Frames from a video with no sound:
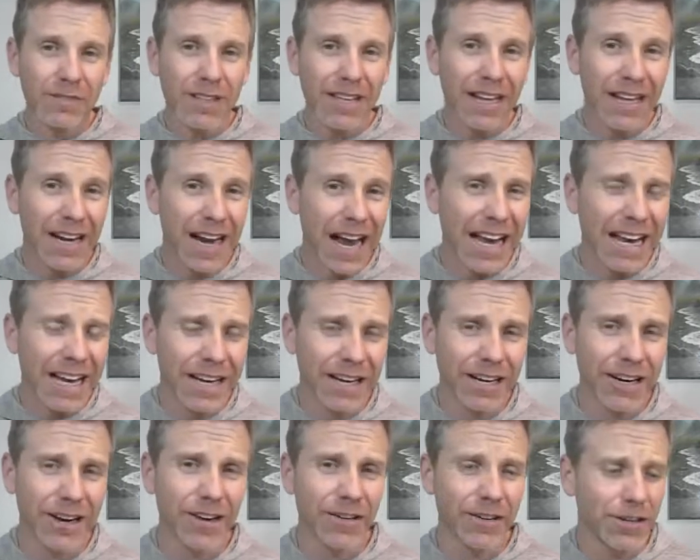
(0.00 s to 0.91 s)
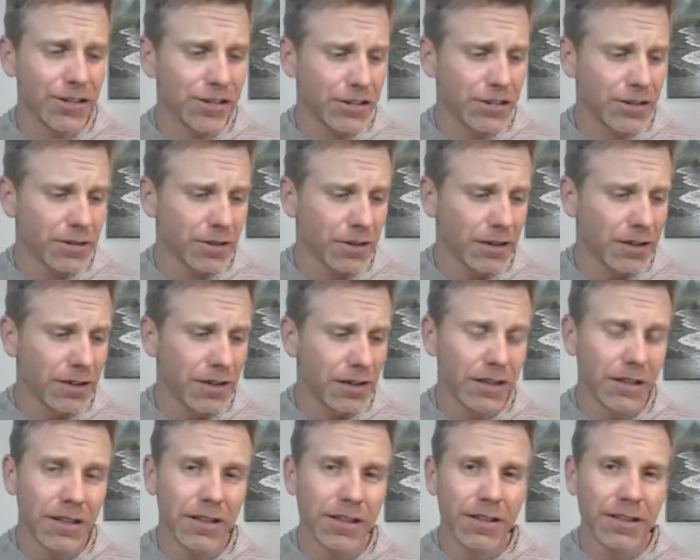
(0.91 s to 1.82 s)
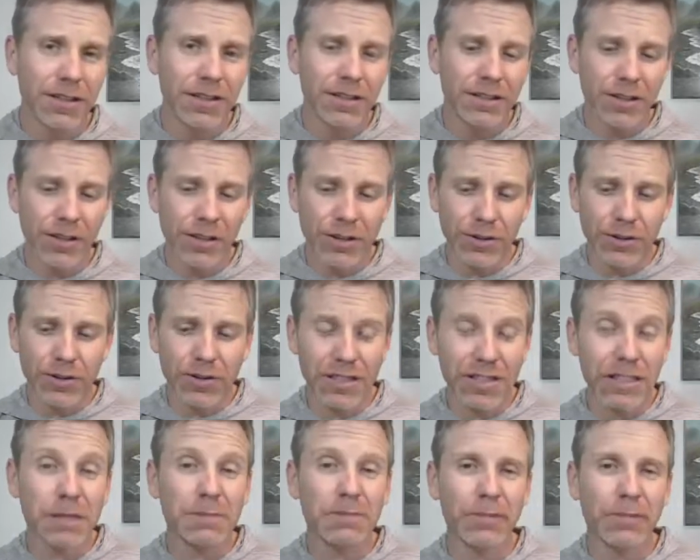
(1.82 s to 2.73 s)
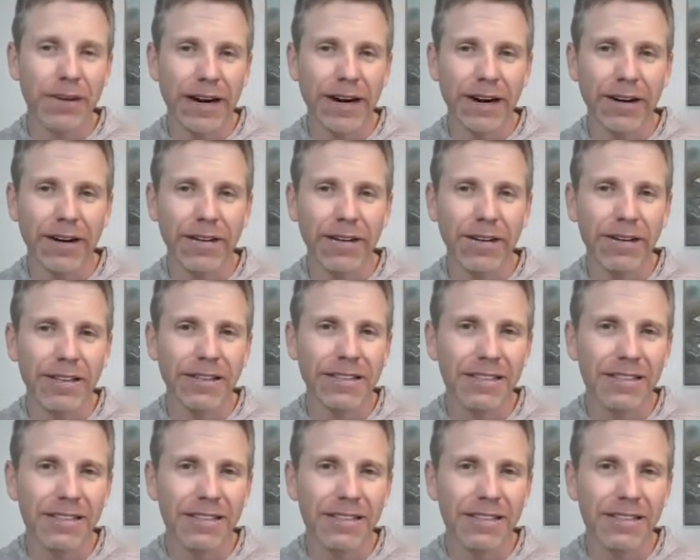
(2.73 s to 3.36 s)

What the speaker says: And I encourage you to use this prayer